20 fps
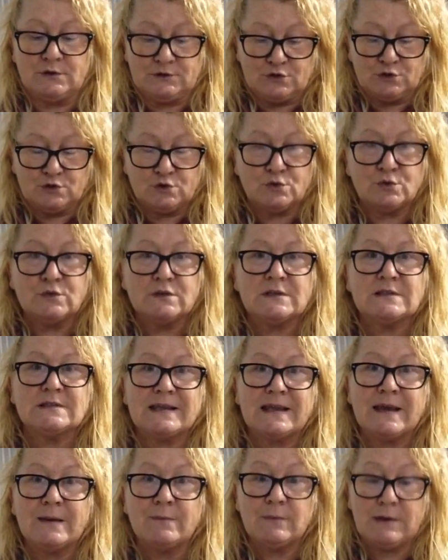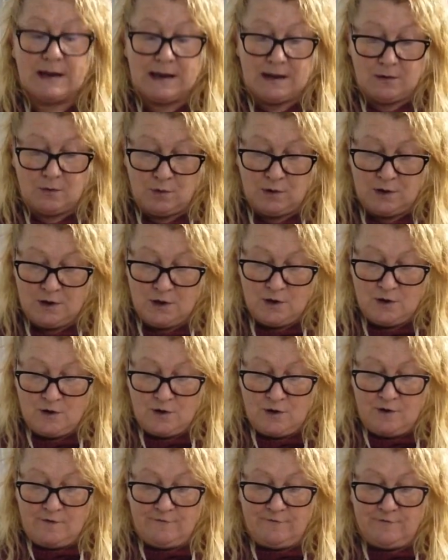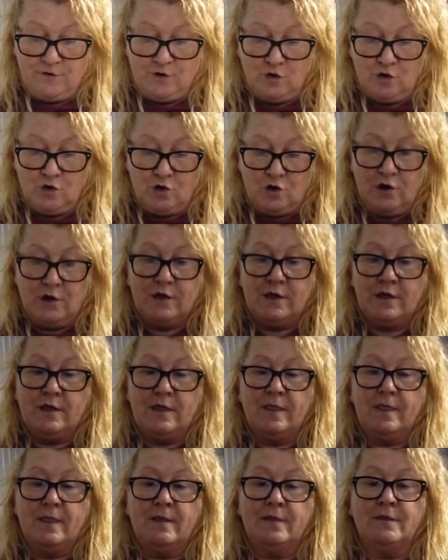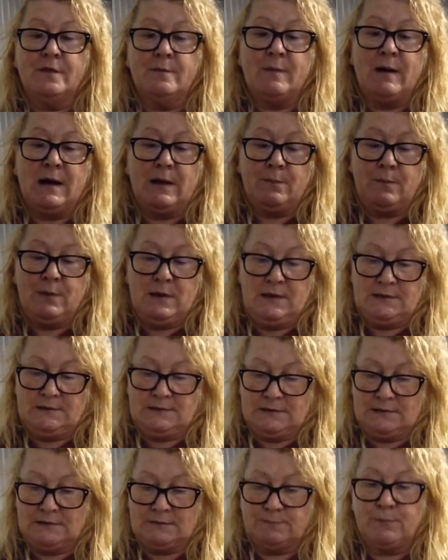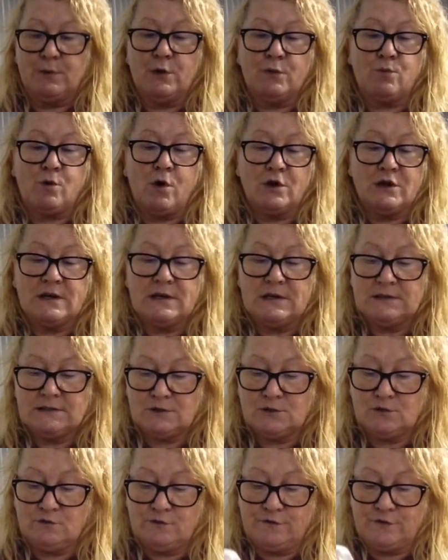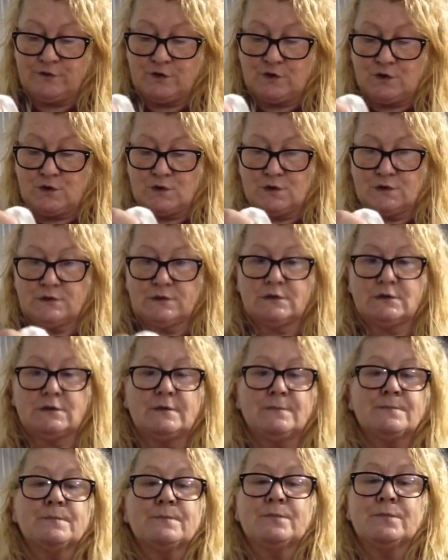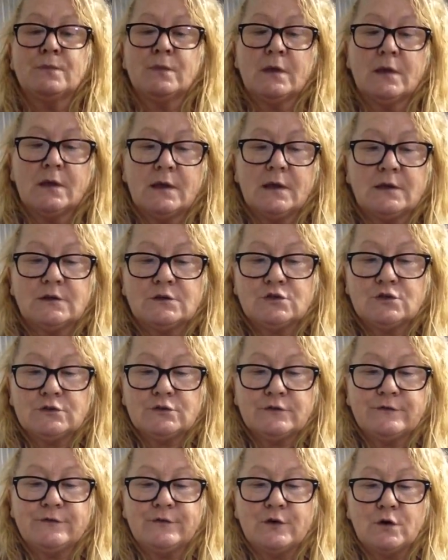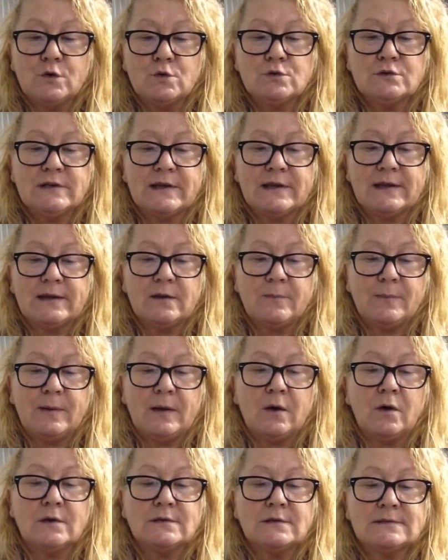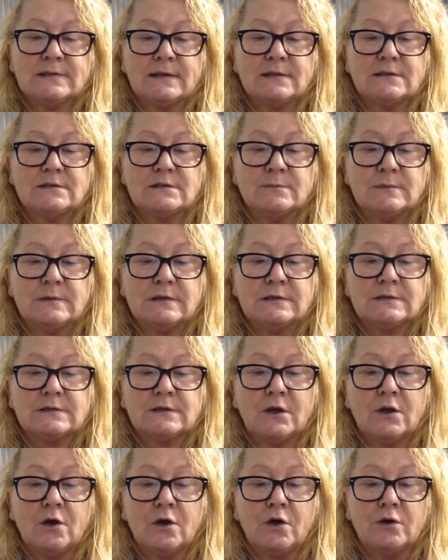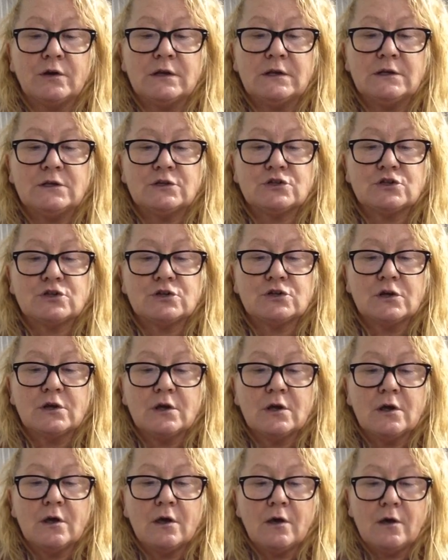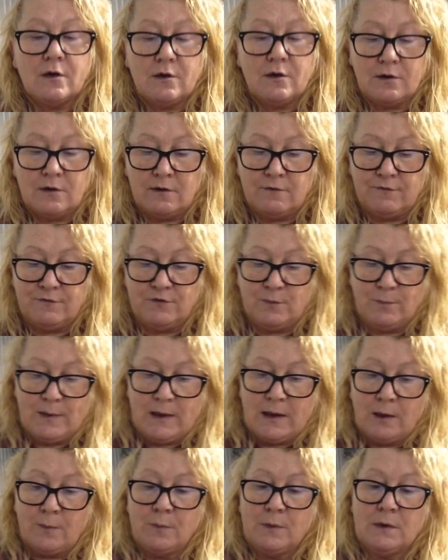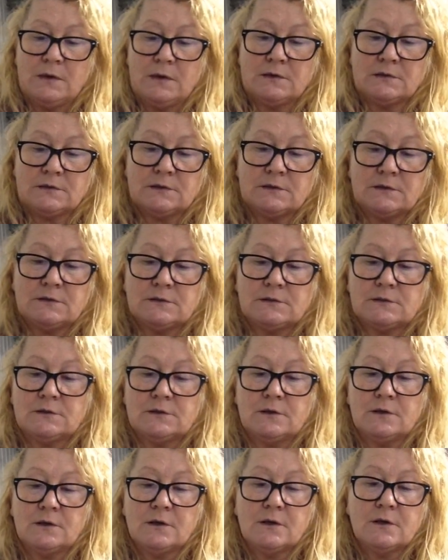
So do the same now for the back pieces, but what you need to do first is just fold in about 1 centimetre on each of the back pieces,